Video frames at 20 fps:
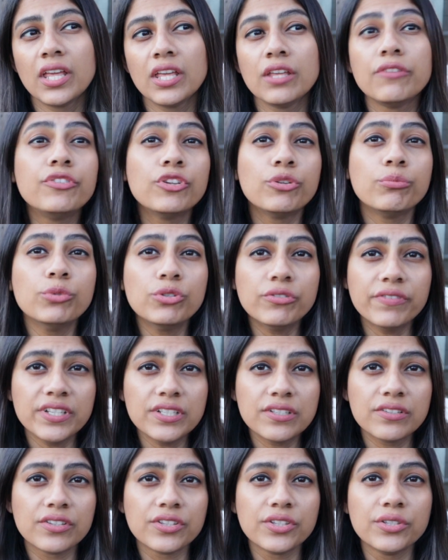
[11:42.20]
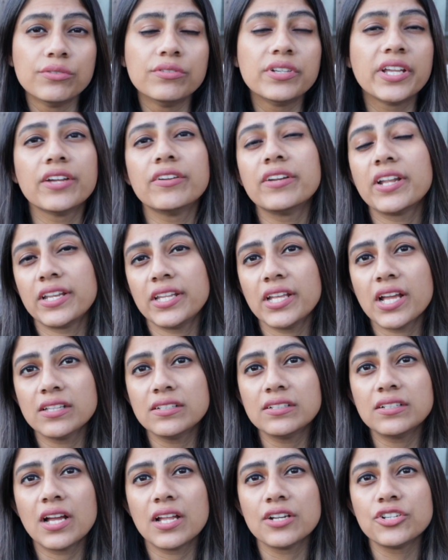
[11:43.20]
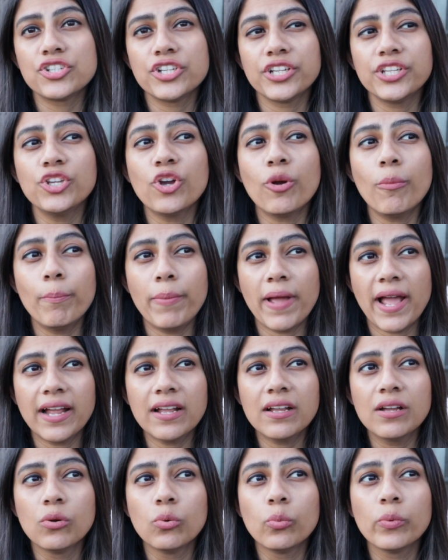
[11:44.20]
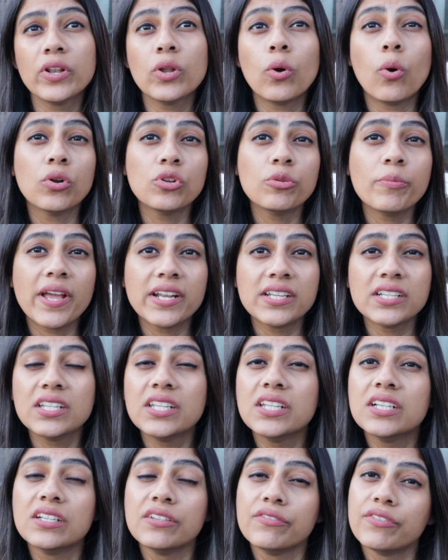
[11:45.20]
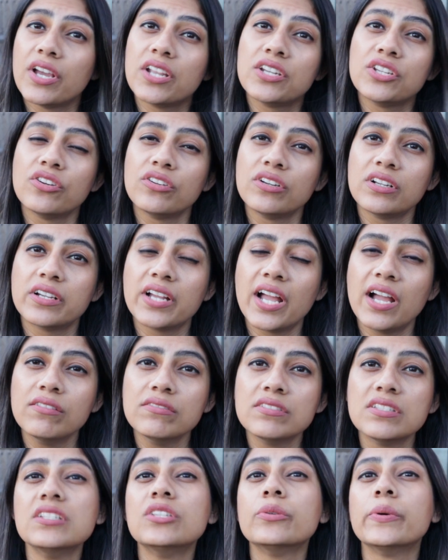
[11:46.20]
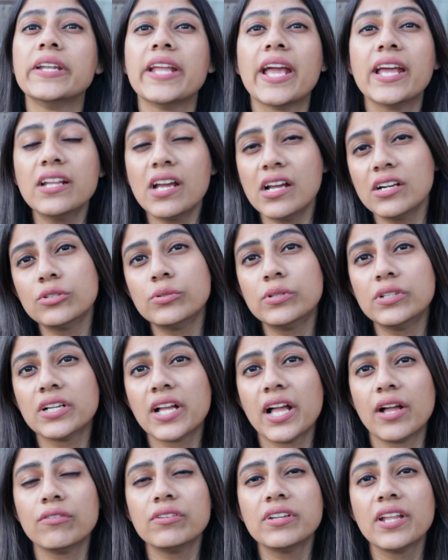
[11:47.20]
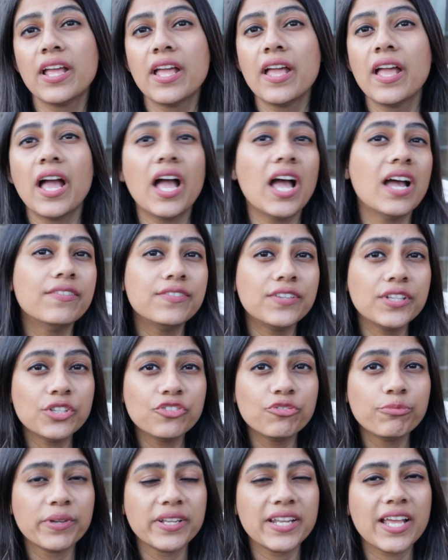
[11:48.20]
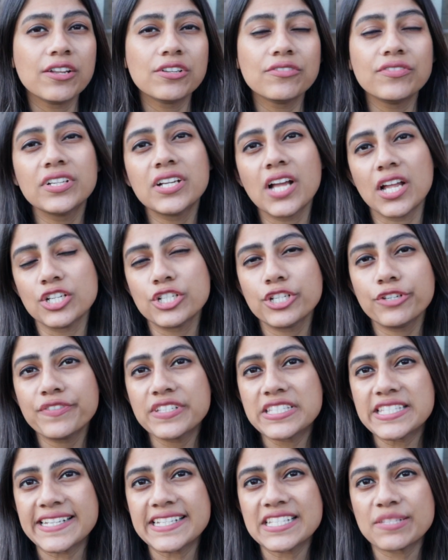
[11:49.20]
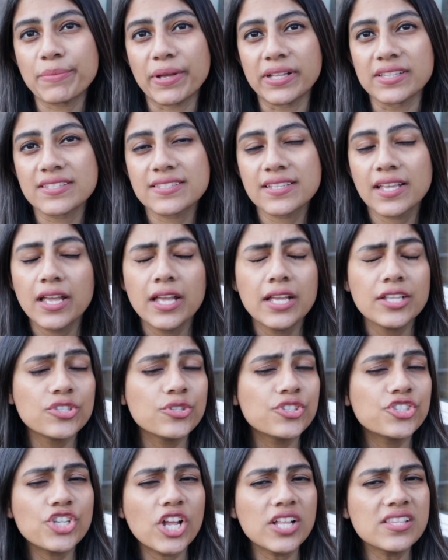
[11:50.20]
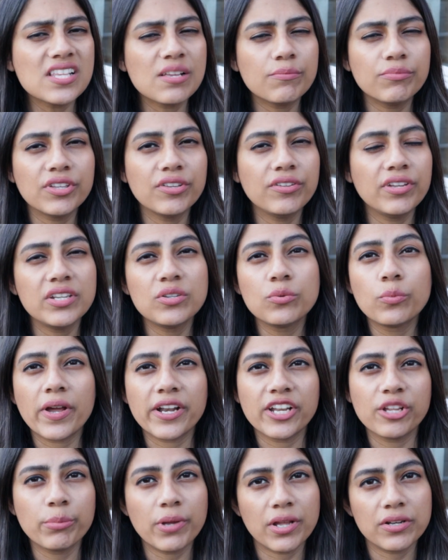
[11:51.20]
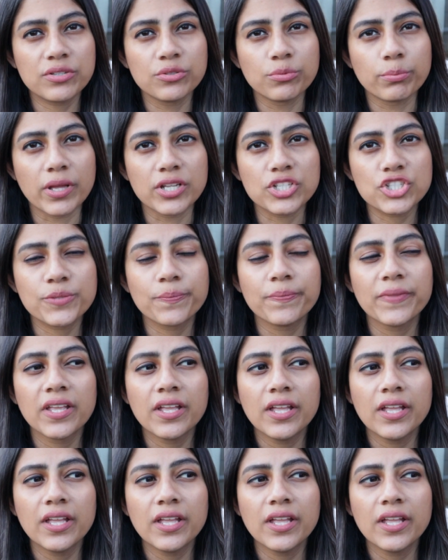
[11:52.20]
If you're moving to the UK or any other country, your bank will automatically convert your accounts into an NRO account after you've been out of the country for 6 months. So it's not something you need to worry about too much.